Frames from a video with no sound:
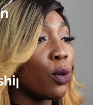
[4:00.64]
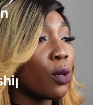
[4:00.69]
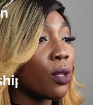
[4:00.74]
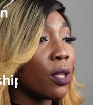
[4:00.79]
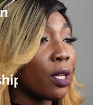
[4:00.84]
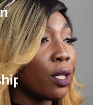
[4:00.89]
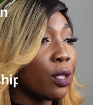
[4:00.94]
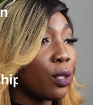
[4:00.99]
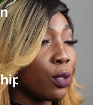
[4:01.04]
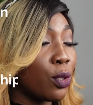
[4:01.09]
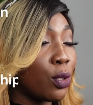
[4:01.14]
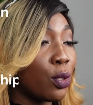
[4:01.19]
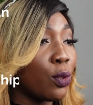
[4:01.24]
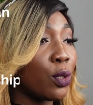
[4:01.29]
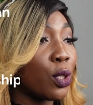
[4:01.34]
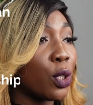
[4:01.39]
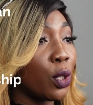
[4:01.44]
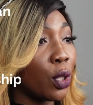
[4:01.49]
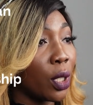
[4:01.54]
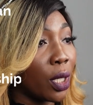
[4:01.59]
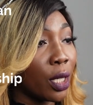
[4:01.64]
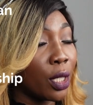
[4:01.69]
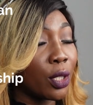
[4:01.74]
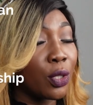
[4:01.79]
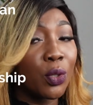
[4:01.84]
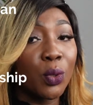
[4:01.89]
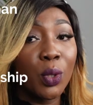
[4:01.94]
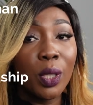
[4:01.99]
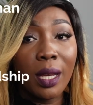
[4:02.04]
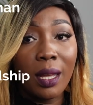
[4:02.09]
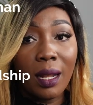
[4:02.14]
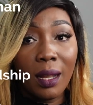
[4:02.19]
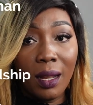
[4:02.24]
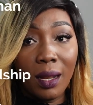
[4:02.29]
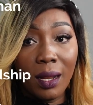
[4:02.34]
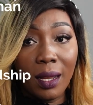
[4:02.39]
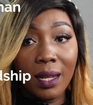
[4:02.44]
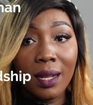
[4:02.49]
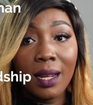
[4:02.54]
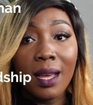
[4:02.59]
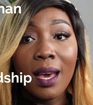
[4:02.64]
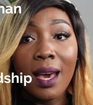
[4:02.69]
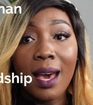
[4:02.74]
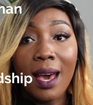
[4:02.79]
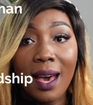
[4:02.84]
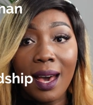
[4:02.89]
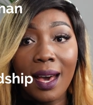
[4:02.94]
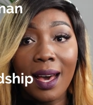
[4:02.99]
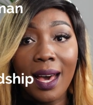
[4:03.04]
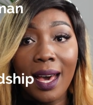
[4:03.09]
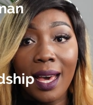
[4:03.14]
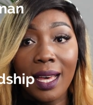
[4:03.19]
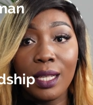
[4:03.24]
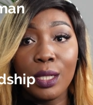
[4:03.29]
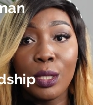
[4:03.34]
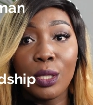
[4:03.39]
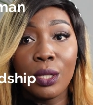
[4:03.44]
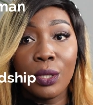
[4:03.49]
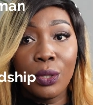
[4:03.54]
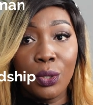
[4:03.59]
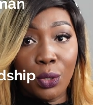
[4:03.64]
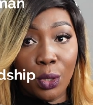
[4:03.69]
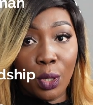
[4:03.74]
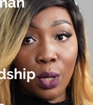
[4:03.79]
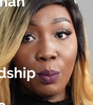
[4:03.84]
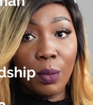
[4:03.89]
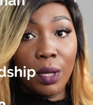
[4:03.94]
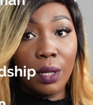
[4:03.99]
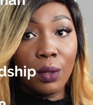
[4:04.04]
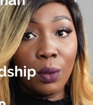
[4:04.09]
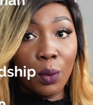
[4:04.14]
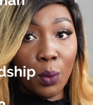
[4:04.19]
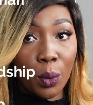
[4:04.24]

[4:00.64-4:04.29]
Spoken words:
Goethe Institute in your country and learn A1 German,